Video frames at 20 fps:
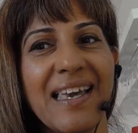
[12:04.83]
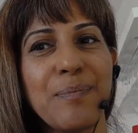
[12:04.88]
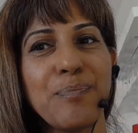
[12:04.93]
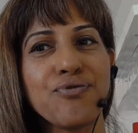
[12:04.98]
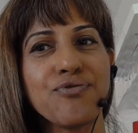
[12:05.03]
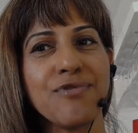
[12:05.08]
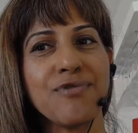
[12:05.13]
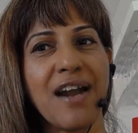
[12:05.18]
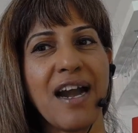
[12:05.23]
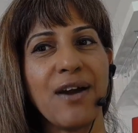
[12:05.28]

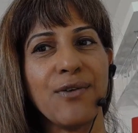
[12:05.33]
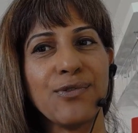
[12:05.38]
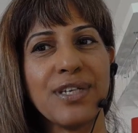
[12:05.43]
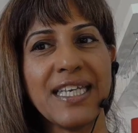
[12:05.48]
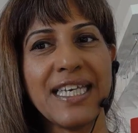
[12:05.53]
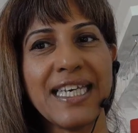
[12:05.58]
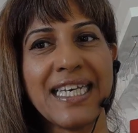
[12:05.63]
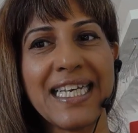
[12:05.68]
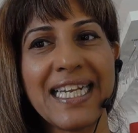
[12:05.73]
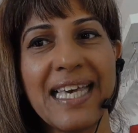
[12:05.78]

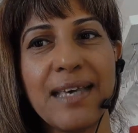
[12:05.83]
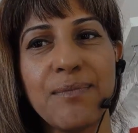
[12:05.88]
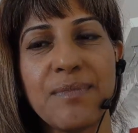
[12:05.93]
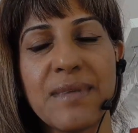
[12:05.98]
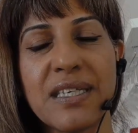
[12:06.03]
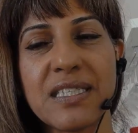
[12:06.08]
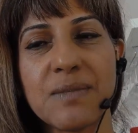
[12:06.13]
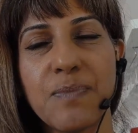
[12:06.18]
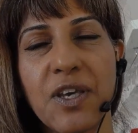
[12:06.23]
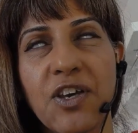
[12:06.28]
proudly claim
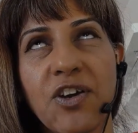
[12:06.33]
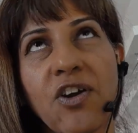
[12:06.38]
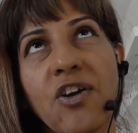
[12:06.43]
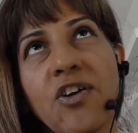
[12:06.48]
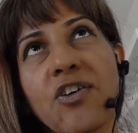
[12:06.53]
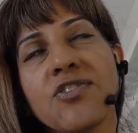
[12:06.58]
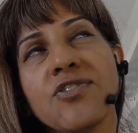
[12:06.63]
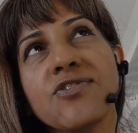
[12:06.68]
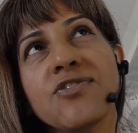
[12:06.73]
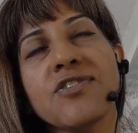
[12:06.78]
this
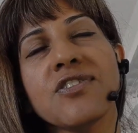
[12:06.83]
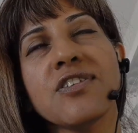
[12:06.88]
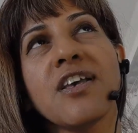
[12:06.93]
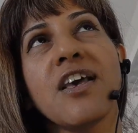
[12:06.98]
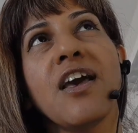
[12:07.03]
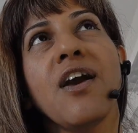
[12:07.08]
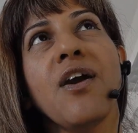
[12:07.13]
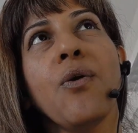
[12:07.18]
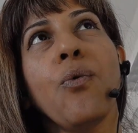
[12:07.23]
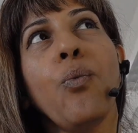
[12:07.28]
because
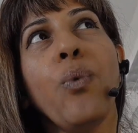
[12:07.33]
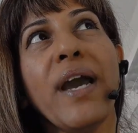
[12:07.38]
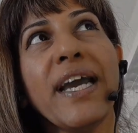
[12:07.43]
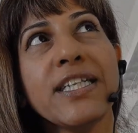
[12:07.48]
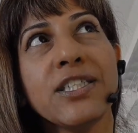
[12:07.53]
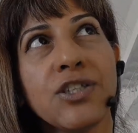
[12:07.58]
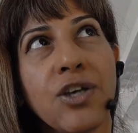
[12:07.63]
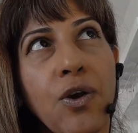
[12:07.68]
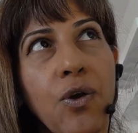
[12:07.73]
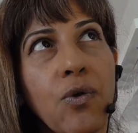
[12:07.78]
we're
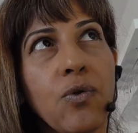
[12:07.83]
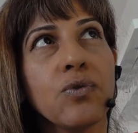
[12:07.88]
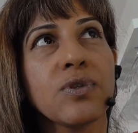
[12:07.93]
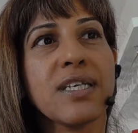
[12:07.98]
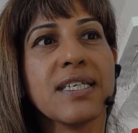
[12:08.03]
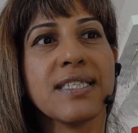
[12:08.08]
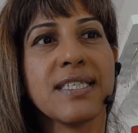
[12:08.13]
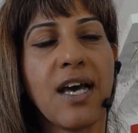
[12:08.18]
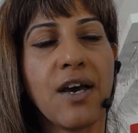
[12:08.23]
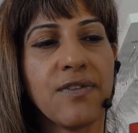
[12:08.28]
told
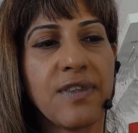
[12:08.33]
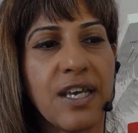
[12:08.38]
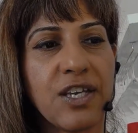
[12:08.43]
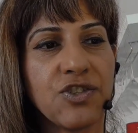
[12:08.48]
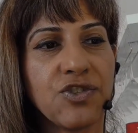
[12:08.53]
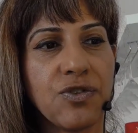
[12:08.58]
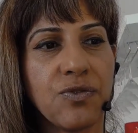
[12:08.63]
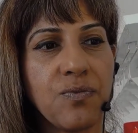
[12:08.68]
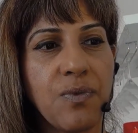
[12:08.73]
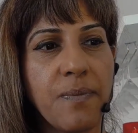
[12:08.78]
as South
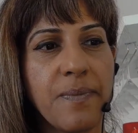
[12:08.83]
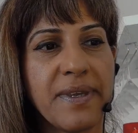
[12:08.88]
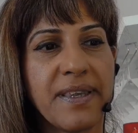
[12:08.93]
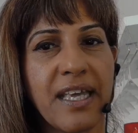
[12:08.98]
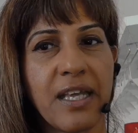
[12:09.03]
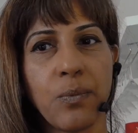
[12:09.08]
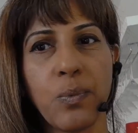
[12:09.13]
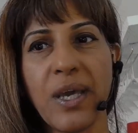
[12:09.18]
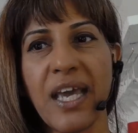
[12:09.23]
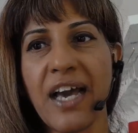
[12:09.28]
Asian women
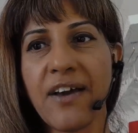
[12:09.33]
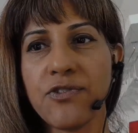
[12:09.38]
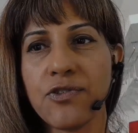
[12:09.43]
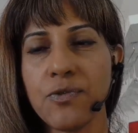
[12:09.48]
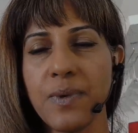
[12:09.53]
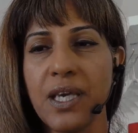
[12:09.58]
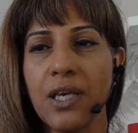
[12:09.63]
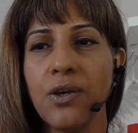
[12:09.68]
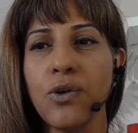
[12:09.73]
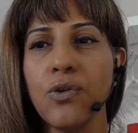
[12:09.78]
that we have to
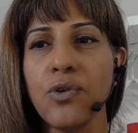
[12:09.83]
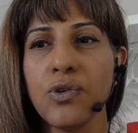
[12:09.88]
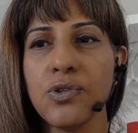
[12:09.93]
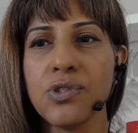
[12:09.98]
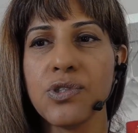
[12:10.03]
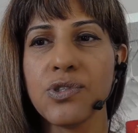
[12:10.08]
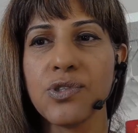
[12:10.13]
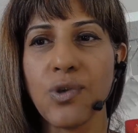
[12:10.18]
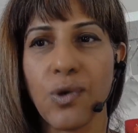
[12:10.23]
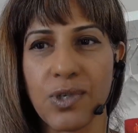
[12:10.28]
be
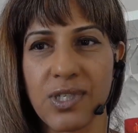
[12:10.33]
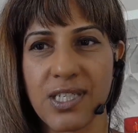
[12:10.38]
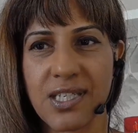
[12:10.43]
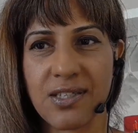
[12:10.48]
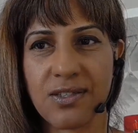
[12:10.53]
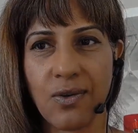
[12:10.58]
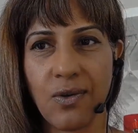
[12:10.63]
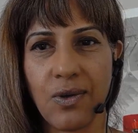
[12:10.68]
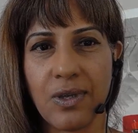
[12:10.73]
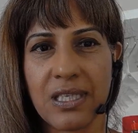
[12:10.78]
good
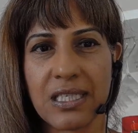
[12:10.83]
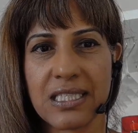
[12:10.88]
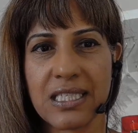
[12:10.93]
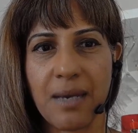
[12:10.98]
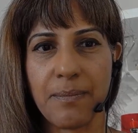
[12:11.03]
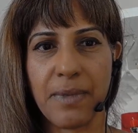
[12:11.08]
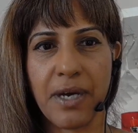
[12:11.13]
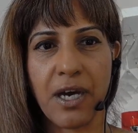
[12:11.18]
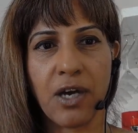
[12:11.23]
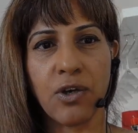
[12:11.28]
daughters all the
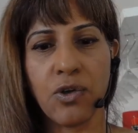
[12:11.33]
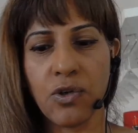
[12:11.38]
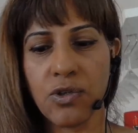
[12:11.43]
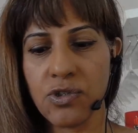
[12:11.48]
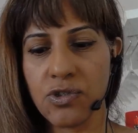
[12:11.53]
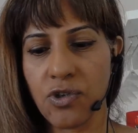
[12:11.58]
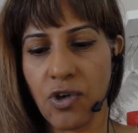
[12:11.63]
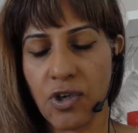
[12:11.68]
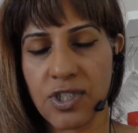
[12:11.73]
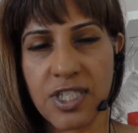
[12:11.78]
time. A
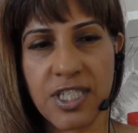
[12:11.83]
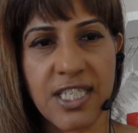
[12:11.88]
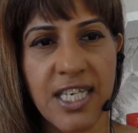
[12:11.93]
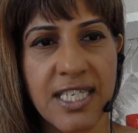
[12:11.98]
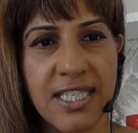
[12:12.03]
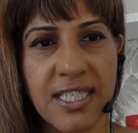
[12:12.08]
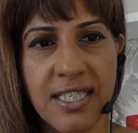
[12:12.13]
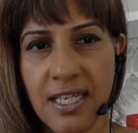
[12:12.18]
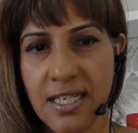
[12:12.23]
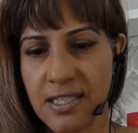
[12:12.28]
good daughter
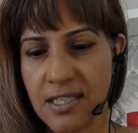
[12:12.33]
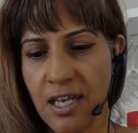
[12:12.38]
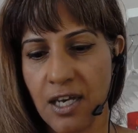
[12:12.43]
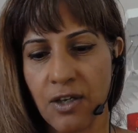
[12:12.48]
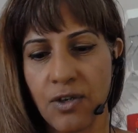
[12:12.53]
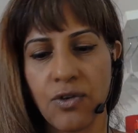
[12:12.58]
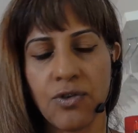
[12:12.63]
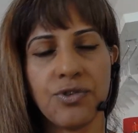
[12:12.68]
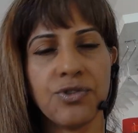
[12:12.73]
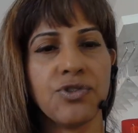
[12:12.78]
does this. A
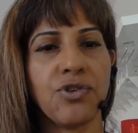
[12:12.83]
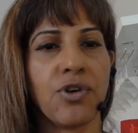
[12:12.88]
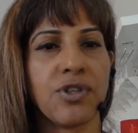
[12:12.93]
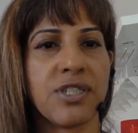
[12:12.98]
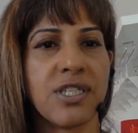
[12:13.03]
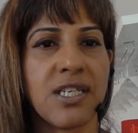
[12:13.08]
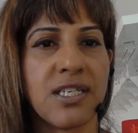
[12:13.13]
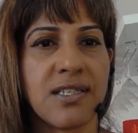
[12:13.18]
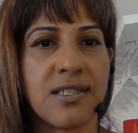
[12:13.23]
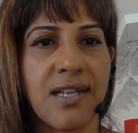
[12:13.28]
good
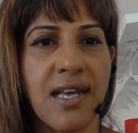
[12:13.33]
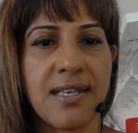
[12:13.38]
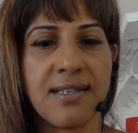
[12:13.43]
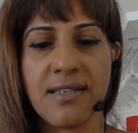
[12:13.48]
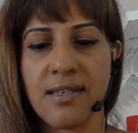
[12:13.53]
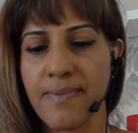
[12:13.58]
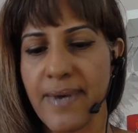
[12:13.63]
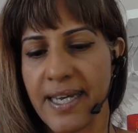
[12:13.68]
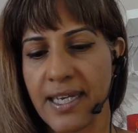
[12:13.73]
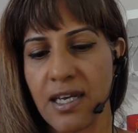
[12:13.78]
daughter doesn't
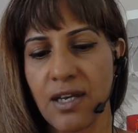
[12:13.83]
answer back. A